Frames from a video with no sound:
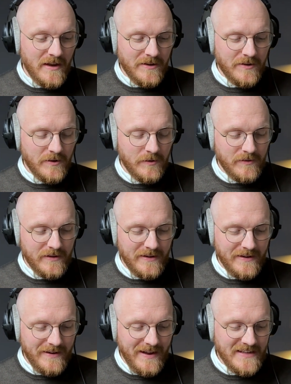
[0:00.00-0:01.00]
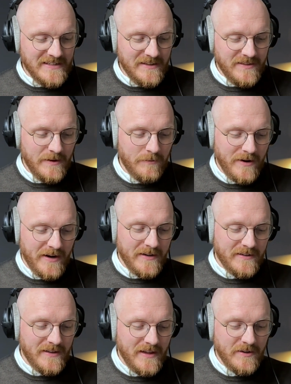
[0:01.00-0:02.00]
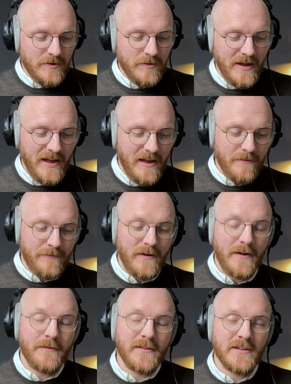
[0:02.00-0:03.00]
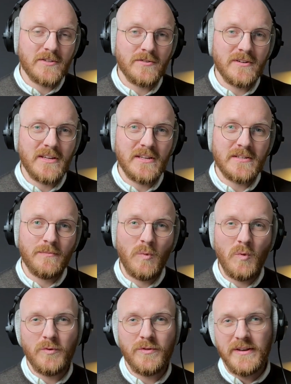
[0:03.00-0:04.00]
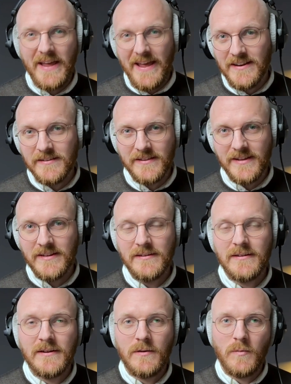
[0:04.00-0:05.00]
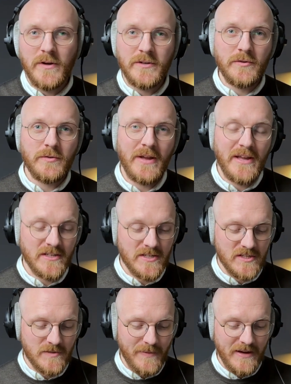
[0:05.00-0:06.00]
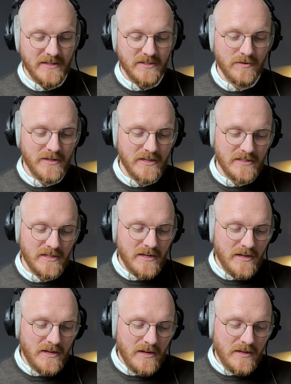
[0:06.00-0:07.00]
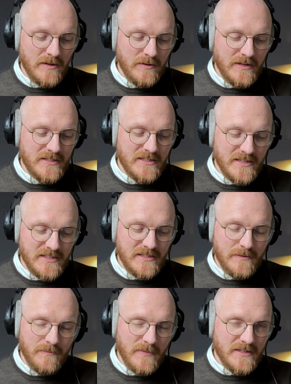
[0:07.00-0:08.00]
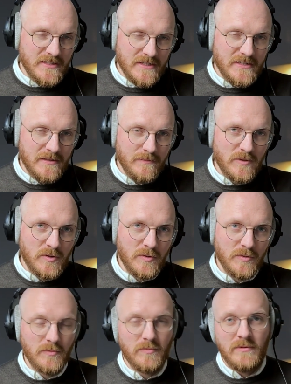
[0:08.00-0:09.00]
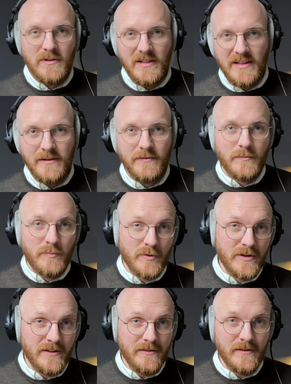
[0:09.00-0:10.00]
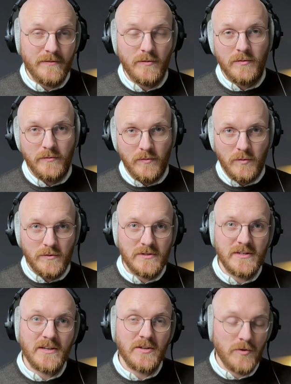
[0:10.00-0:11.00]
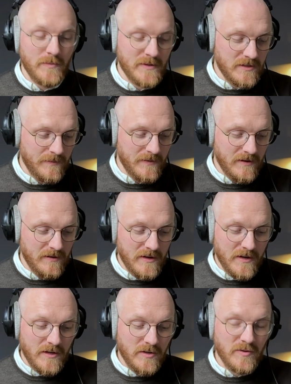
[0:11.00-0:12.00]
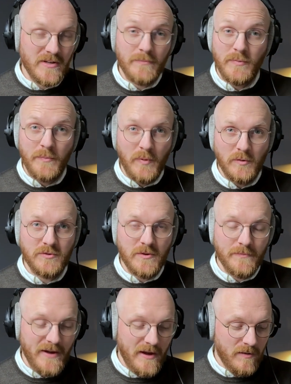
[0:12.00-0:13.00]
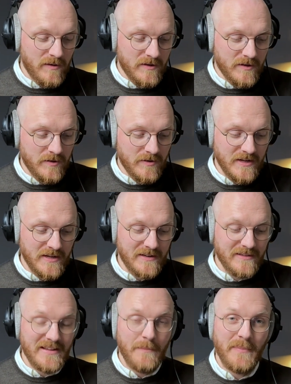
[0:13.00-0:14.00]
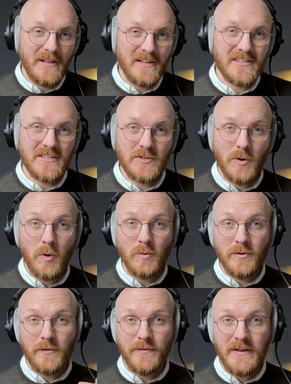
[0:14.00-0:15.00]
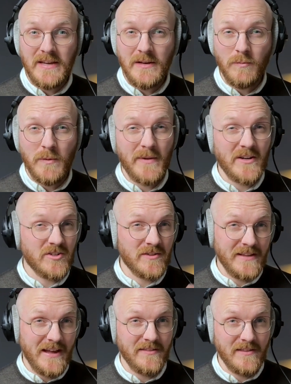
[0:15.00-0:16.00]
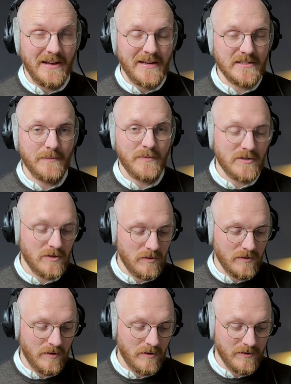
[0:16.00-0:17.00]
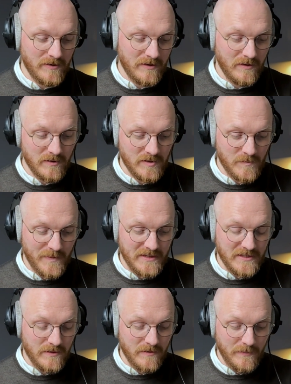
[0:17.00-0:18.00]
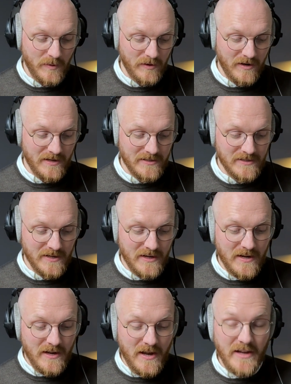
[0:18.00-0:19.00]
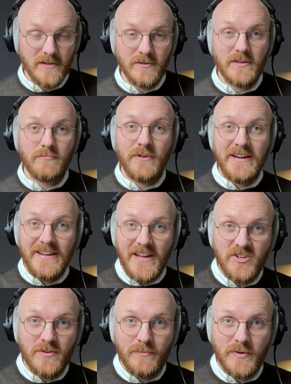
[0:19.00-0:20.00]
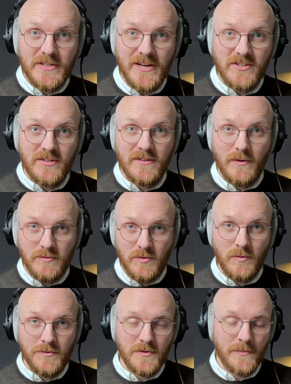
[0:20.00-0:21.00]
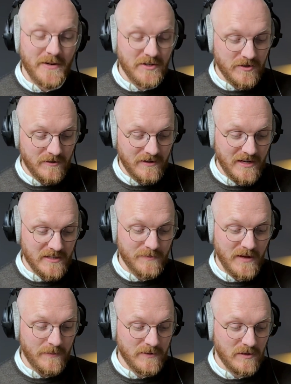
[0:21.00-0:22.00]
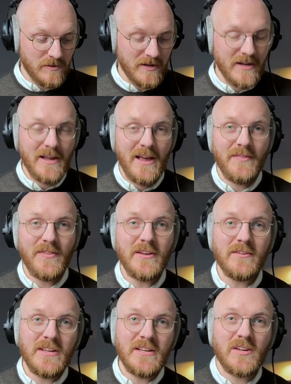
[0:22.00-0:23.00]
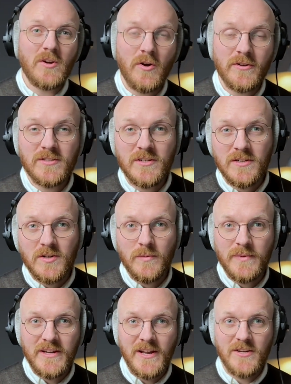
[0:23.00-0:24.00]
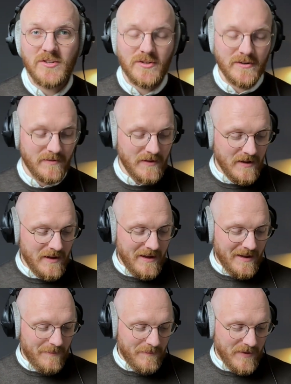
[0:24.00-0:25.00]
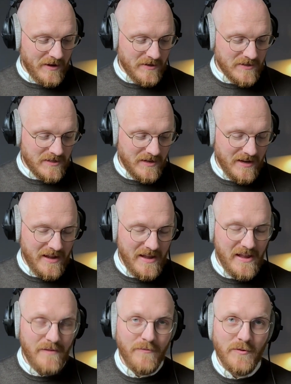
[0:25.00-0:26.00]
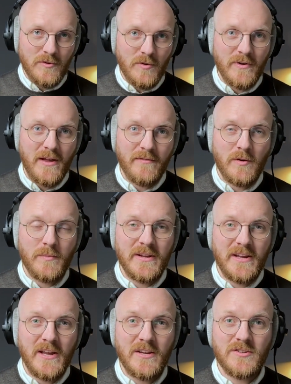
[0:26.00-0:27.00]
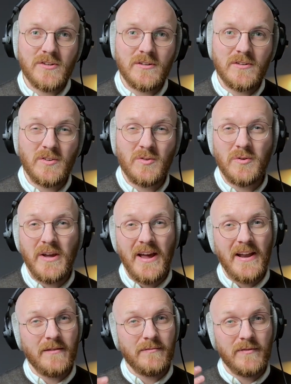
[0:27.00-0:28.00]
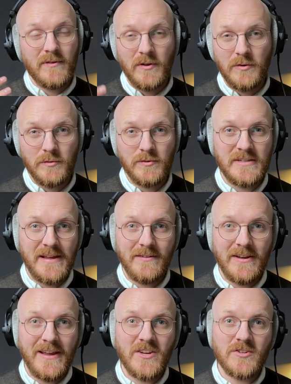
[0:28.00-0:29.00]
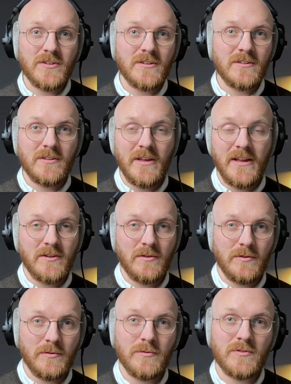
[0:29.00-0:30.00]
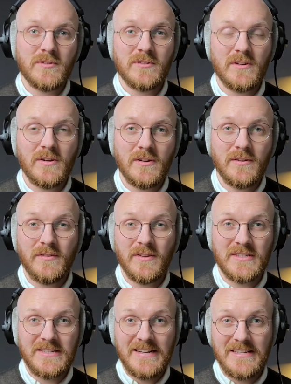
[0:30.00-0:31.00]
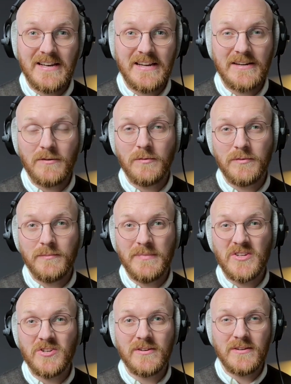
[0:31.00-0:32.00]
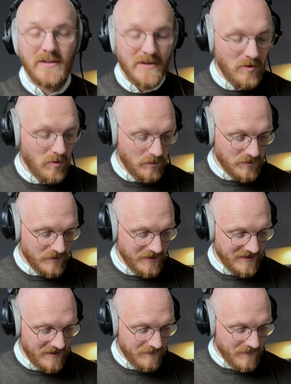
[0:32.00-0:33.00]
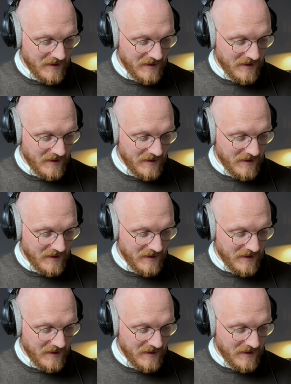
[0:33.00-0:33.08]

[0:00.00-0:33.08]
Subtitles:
You know, NASA, they write that you have 5 things you need more than anything when you enter space. You need a system to live and breathe, if you of course send humans up there. You need propulsion power. You need the ability to hold off heat. We mentioned that in the last episode on space here on the podcast. And you need radiation protection. That was also mentioned on last episode. And then you need constant communication, because if you don't have communication, you kind of lose navigation and you lose the satellite or the mission altogether.